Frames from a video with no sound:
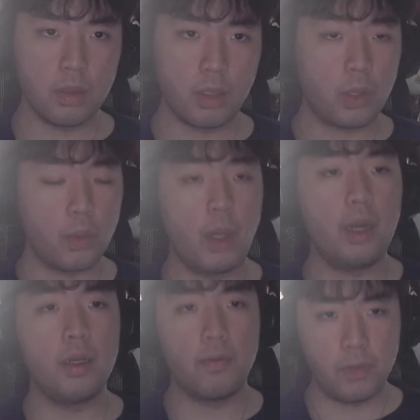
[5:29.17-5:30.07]

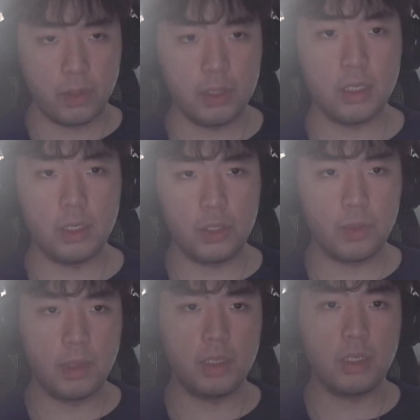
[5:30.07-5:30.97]
create the first initial
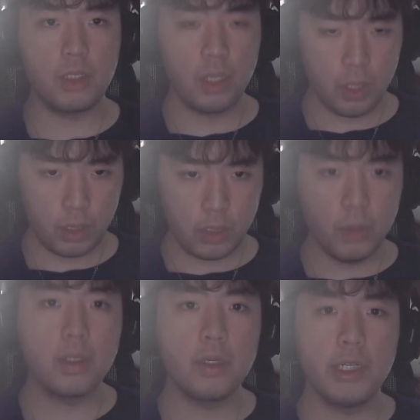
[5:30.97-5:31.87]
message. Do
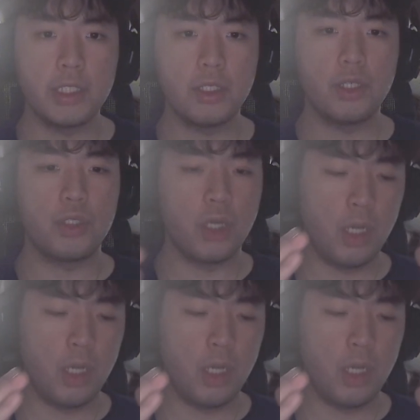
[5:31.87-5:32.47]
the research.